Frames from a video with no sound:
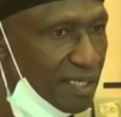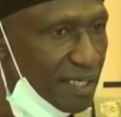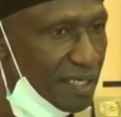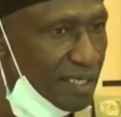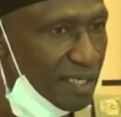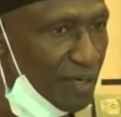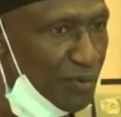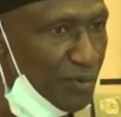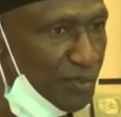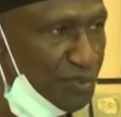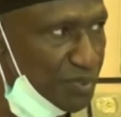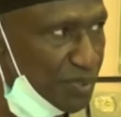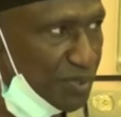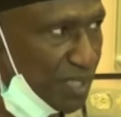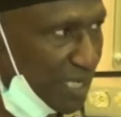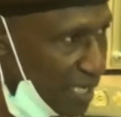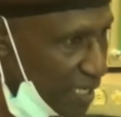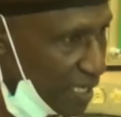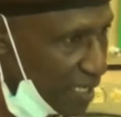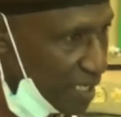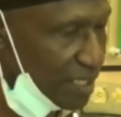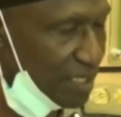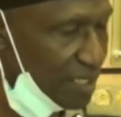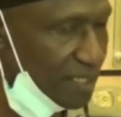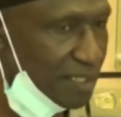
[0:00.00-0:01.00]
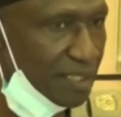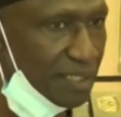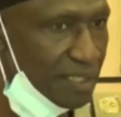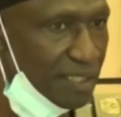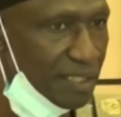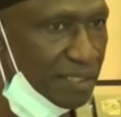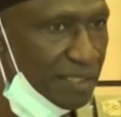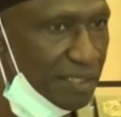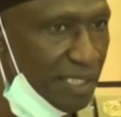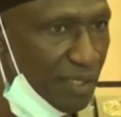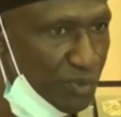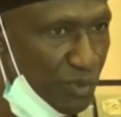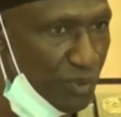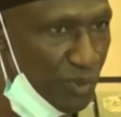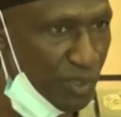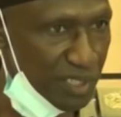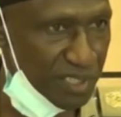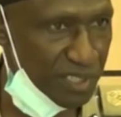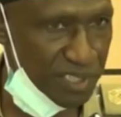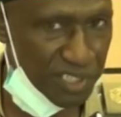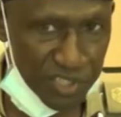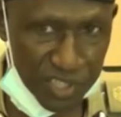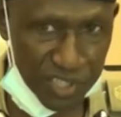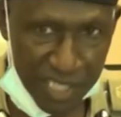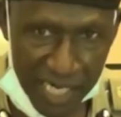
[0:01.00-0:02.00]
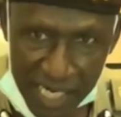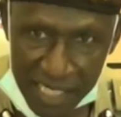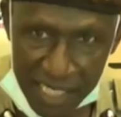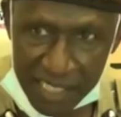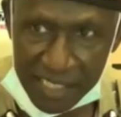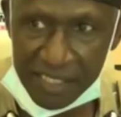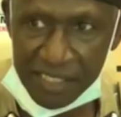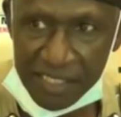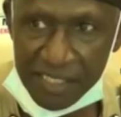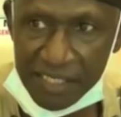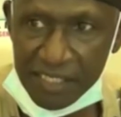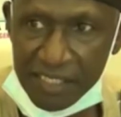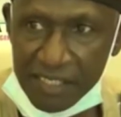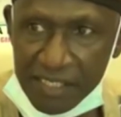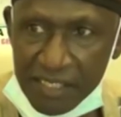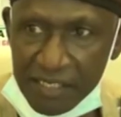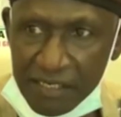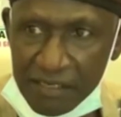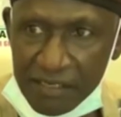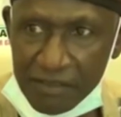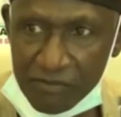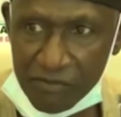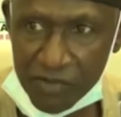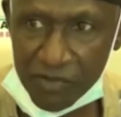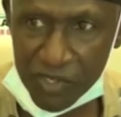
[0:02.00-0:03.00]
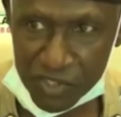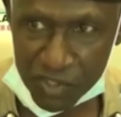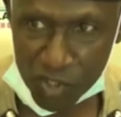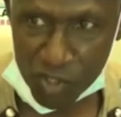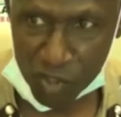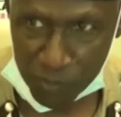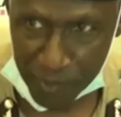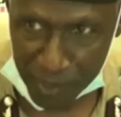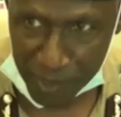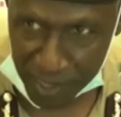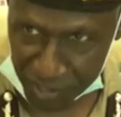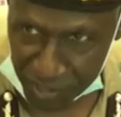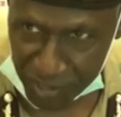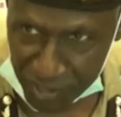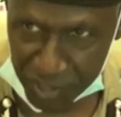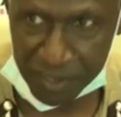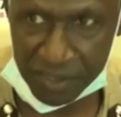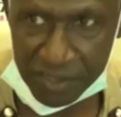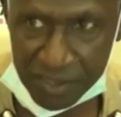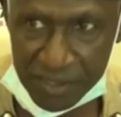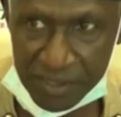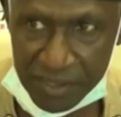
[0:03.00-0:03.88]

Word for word: and I wish to thank the uh, CGI for his recommendation.